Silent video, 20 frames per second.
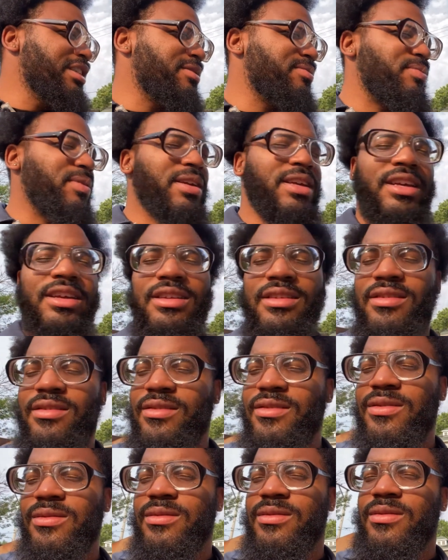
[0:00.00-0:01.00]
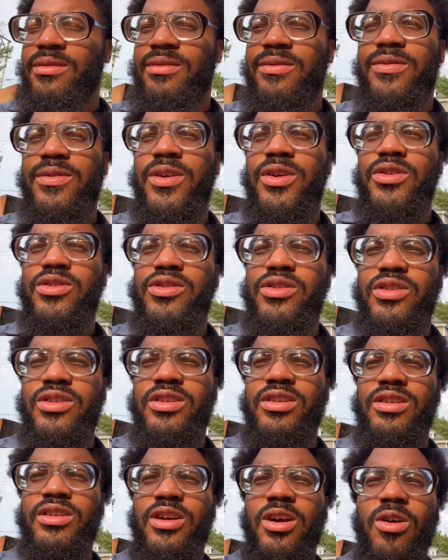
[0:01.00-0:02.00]
thinking
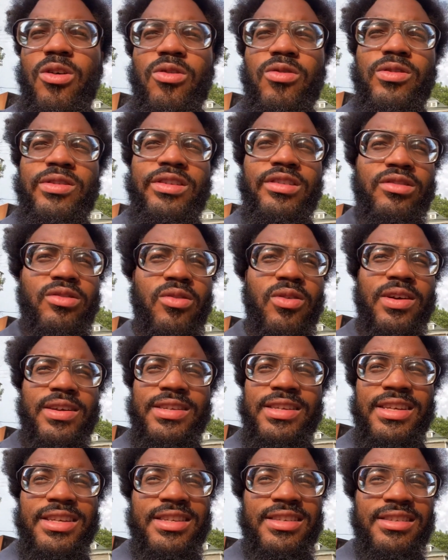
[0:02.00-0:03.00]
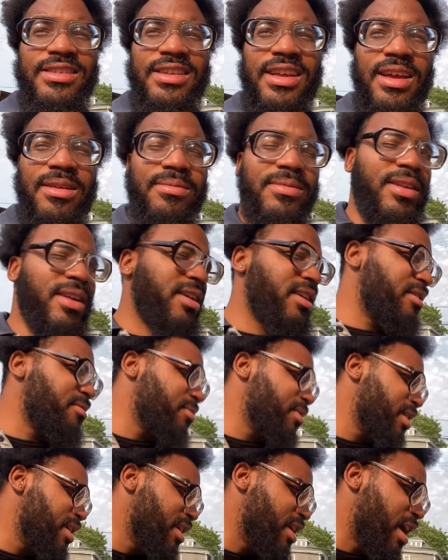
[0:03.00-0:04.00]
future goals into existence type thing,
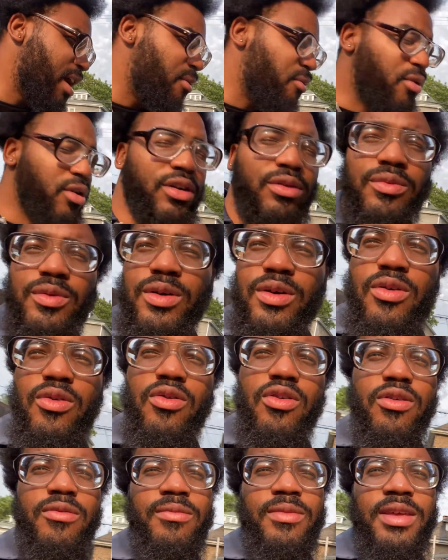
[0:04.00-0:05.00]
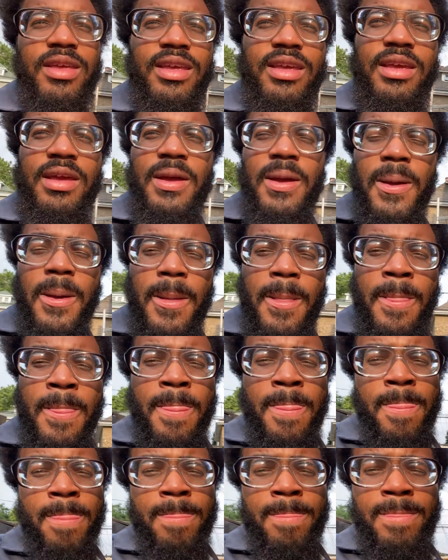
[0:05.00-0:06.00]
man, I want to record me, you
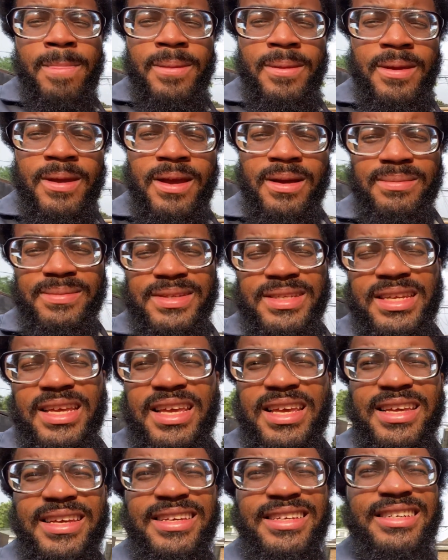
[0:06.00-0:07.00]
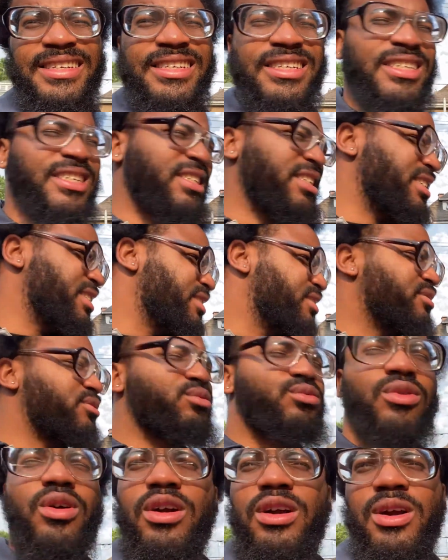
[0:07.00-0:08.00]
know what I'm saying, uh,
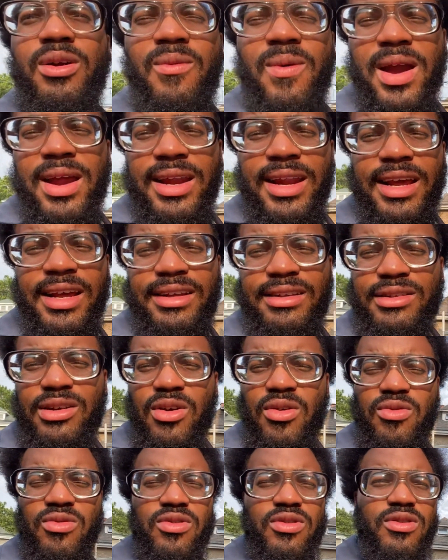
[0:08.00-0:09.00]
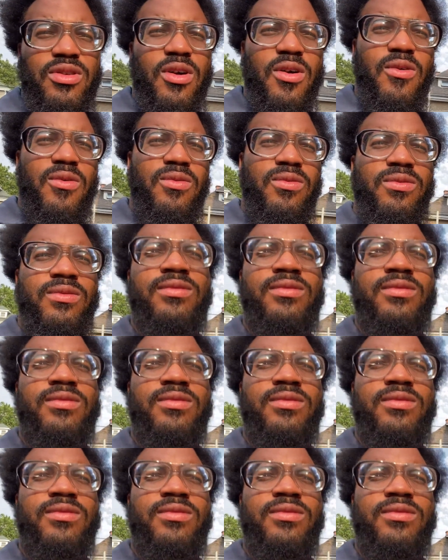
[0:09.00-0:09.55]
working right now. So, you know,